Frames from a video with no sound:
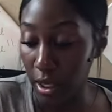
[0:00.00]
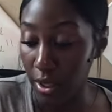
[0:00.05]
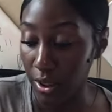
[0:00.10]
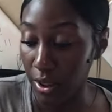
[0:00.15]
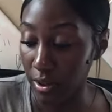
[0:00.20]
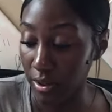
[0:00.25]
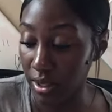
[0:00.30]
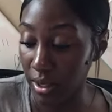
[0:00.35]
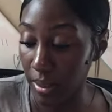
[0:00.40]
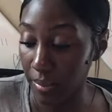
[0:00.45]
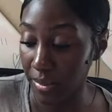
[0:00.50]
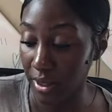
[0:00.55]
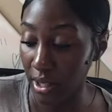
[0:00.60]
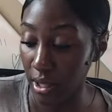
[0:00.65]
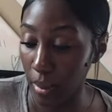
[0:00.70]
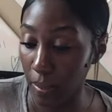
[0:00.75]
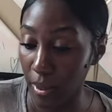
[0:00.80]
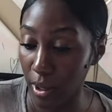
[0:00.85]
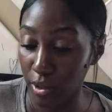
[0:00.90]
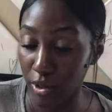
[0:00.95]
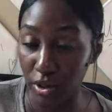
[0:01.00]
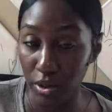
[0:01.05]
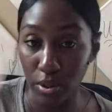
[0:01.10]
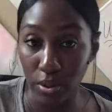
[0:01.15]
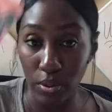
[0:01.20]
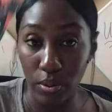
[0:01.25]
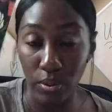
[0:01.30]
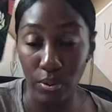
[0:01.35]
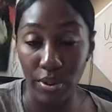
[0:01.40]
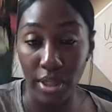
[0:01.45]
There's something about
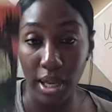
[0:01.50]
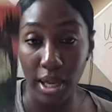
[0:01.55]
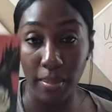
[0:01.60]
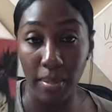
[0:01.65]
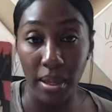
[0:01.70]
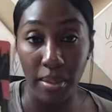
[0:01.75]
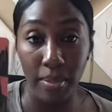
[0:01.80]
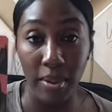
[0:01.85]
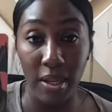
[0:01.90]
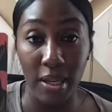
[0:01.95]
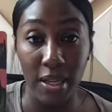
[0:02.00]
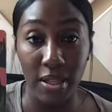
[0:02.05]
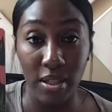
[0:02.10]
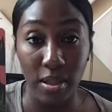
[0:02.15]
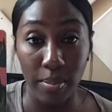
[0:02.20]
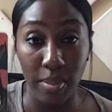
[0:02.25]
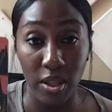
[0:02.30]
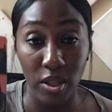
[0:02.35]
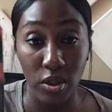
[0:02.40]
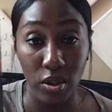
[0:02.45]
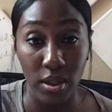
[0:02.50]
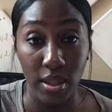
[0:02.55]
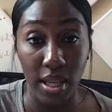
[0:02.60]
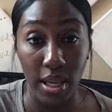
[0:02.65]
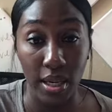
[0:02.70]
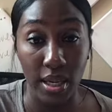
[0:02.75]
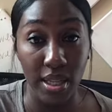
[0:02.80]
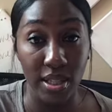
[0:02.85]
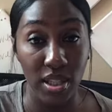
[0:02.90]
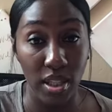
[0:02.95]
you that maybe
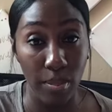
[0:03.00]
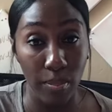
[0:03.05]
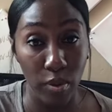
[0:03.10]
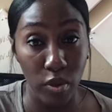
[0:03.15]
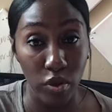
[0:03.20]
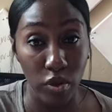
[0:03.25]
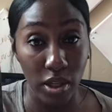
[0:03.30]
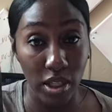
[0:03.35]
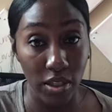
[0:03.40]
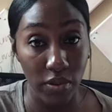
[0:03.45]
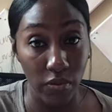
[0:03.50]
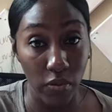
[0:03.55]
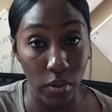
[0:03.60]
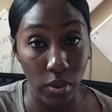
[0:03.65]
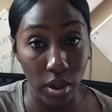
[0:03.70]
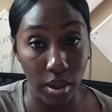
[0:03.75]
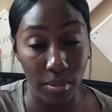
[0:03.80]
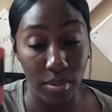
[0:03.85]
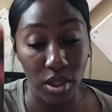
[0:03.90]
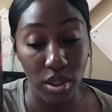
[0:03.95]
needs to transform.